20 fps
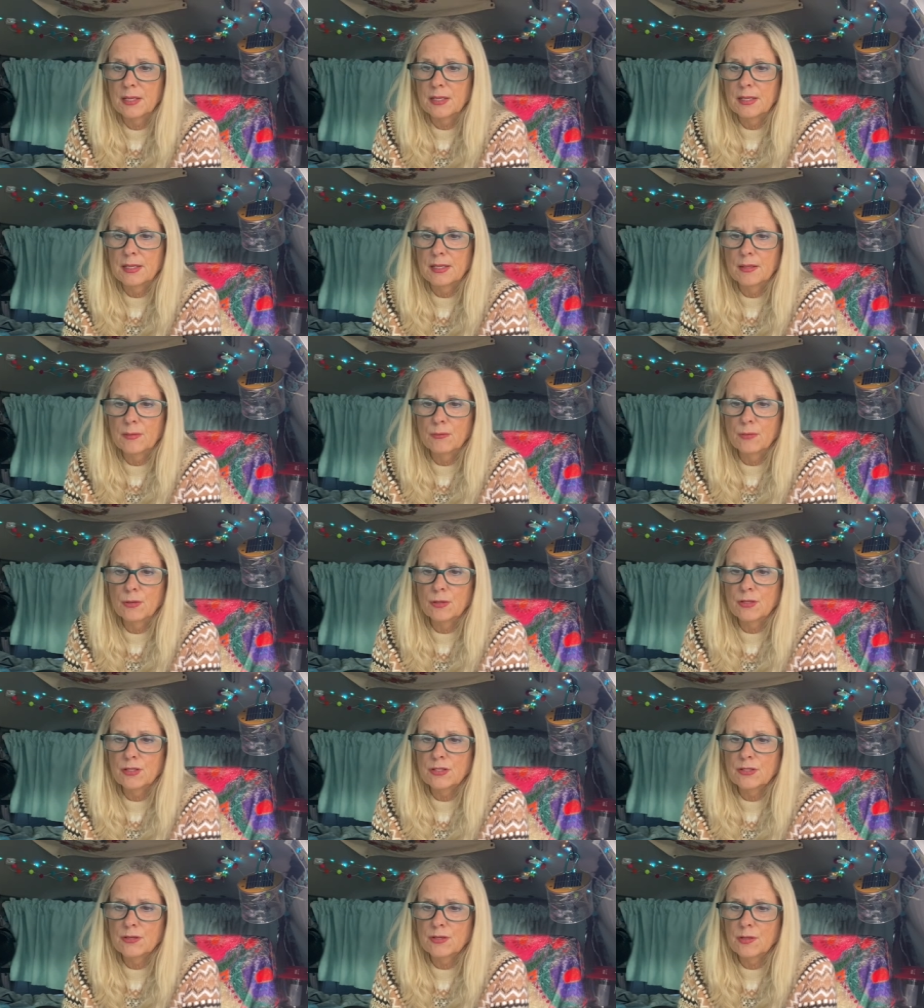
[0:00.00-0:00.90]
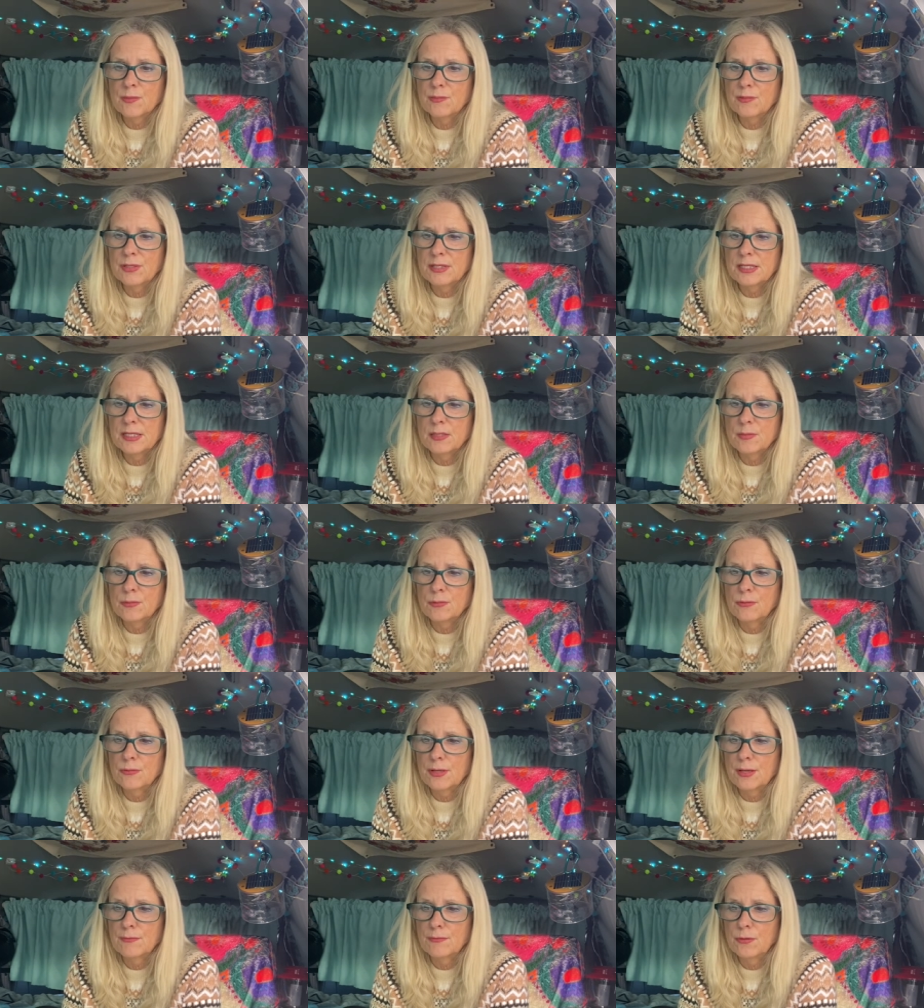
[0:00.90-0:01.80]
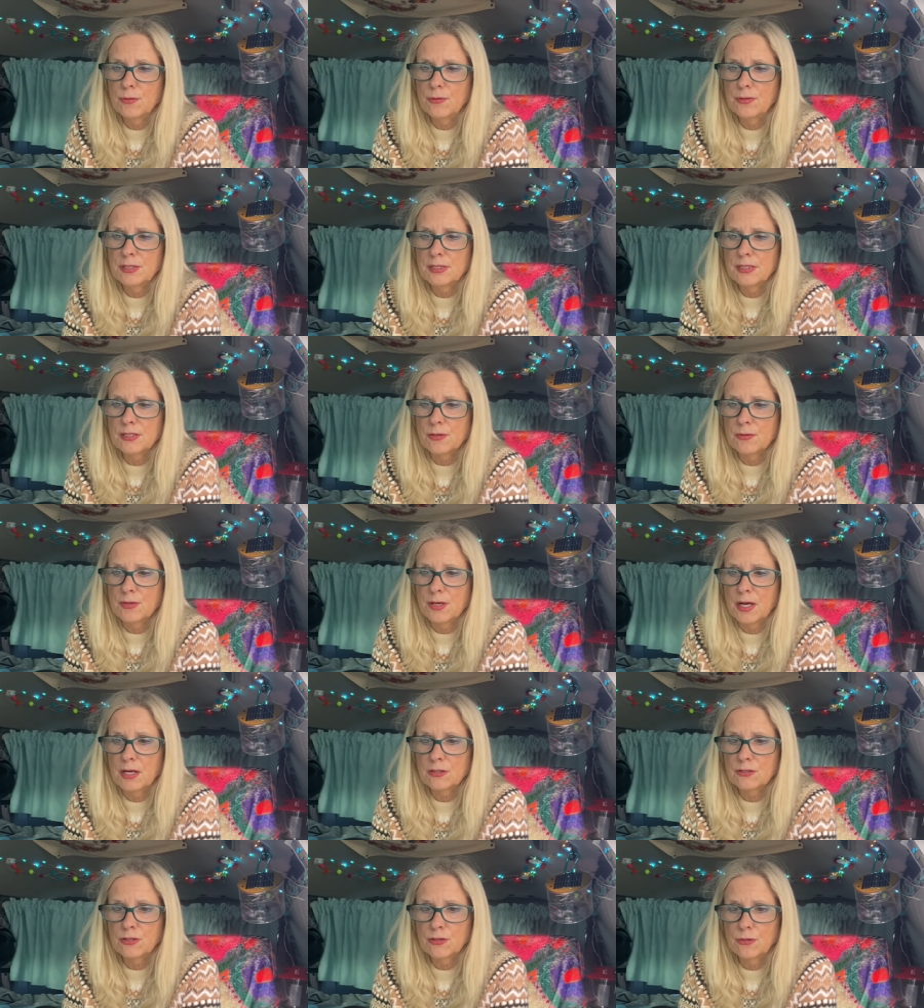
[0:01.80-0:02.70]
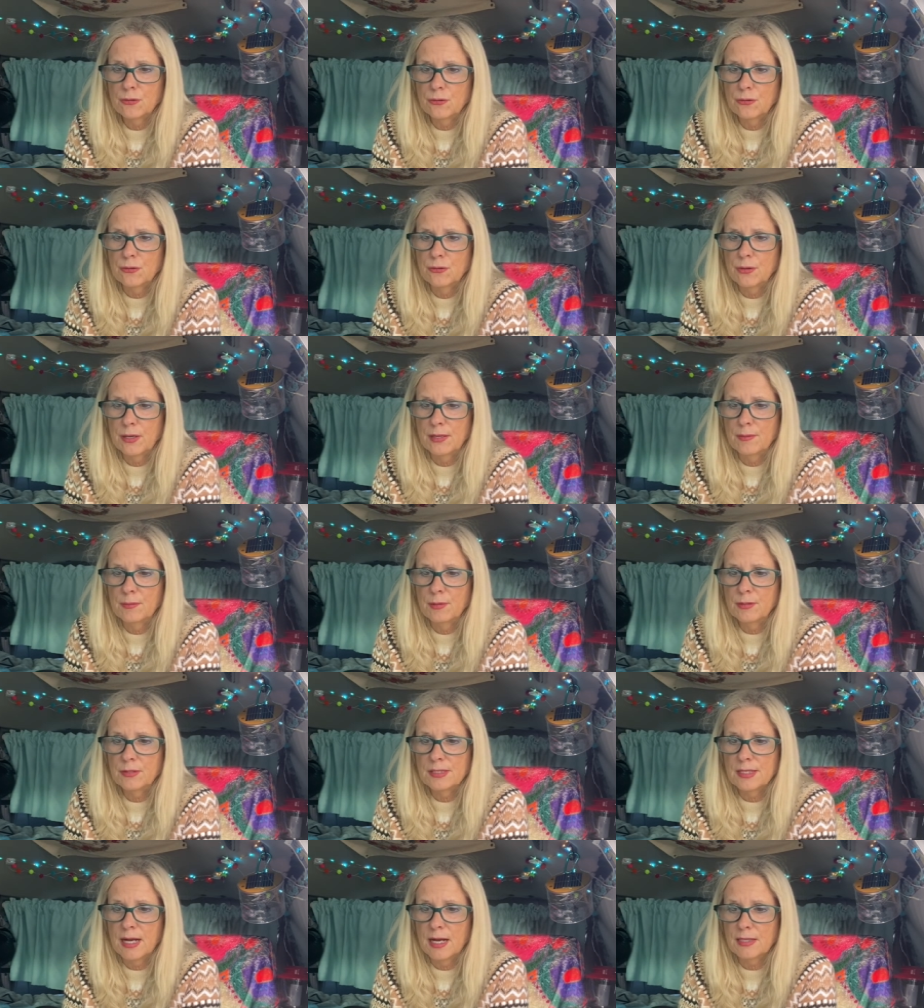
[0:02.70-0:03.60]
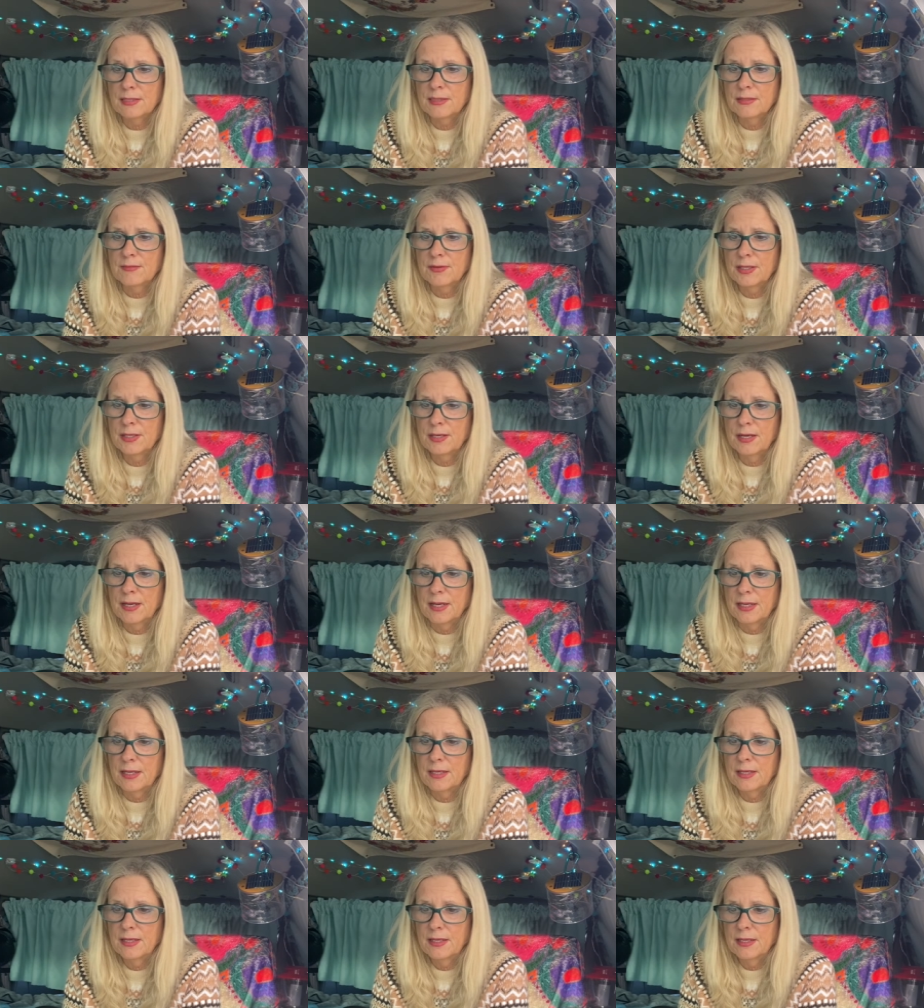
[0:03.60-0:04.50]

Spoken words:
It works on the principle that rodents are nocturnal and most active at night.